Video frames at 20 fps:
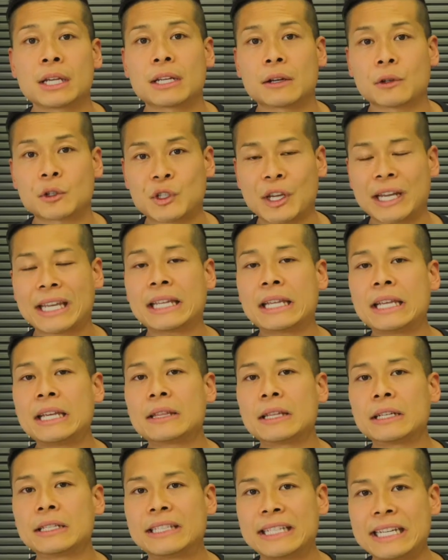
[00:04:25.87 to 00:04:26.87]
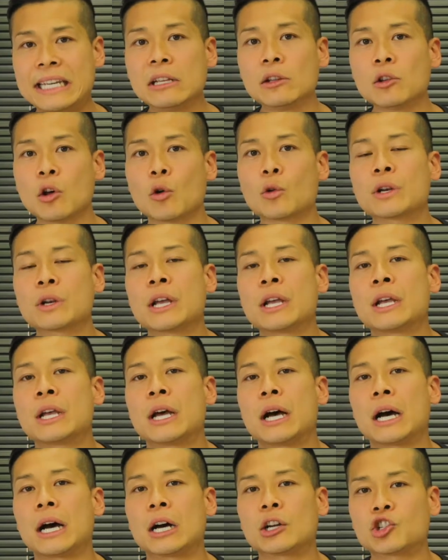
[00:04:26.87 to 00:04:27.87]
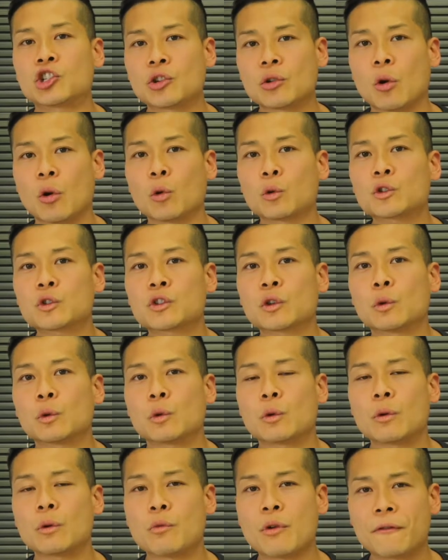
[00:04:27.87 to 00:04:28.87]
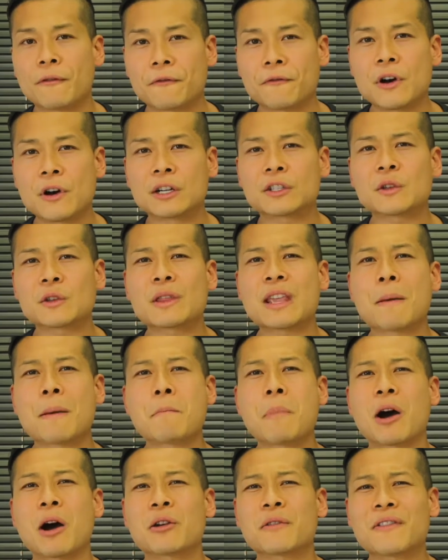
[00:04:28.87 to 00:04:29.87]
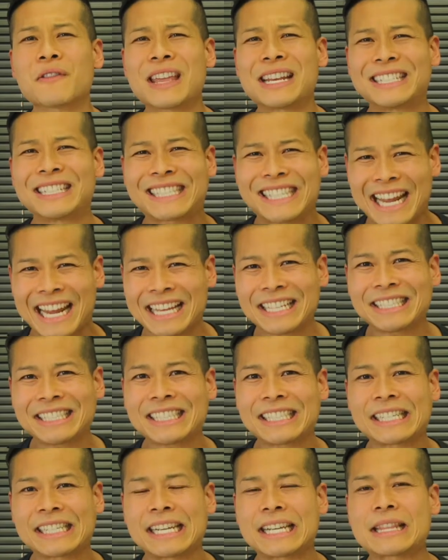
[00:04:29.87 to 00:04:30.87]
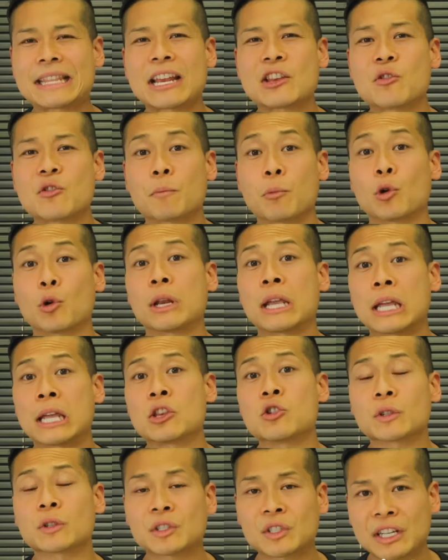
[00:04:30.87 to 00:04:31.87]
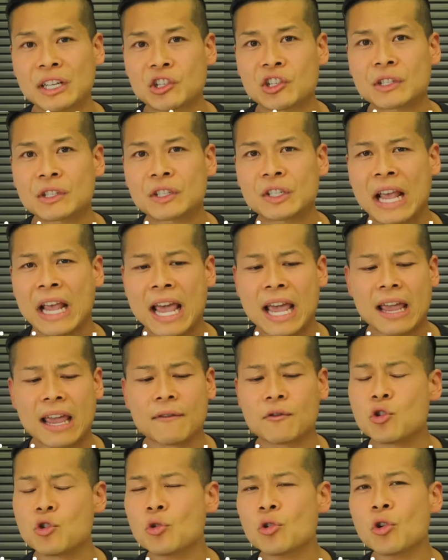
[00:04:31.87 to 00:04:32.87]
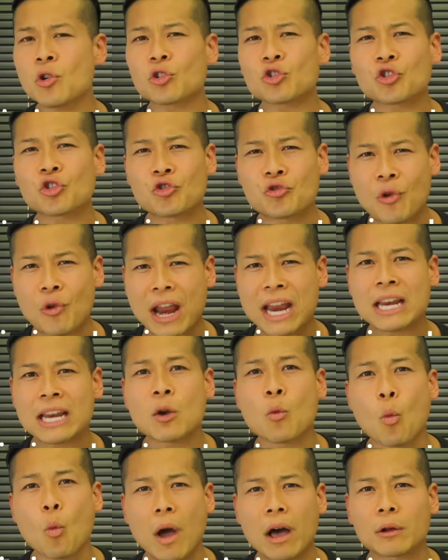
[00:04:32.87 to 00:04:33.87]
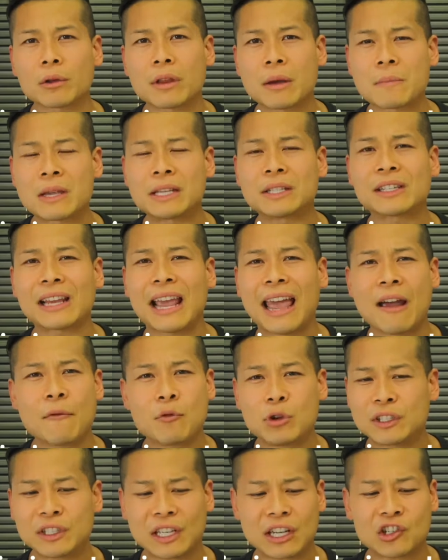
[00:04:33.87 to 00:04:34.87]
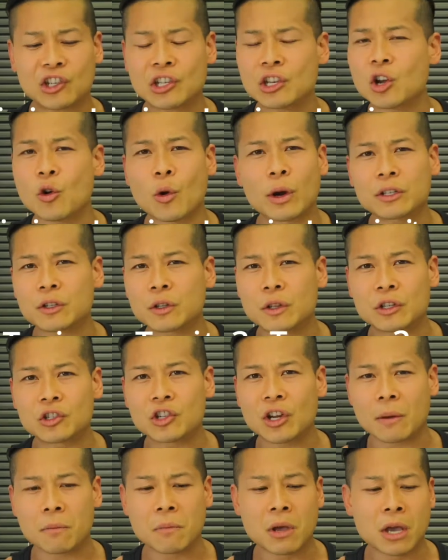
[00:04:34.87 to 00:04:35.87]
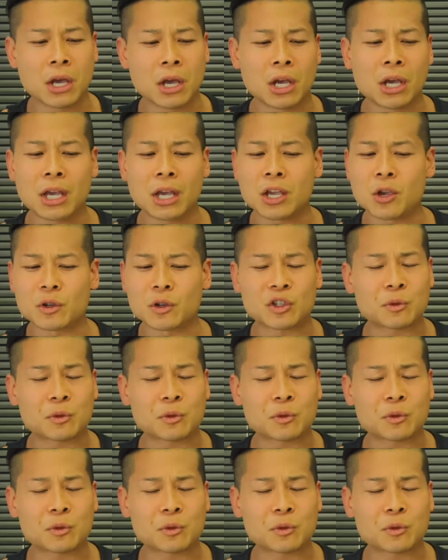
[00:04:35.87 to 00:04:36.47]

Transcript: Now, secondly, the deload should also refer to the amount of intensity that you're putting in your sessions. If you're not training well, that means every session you go into the gym, you're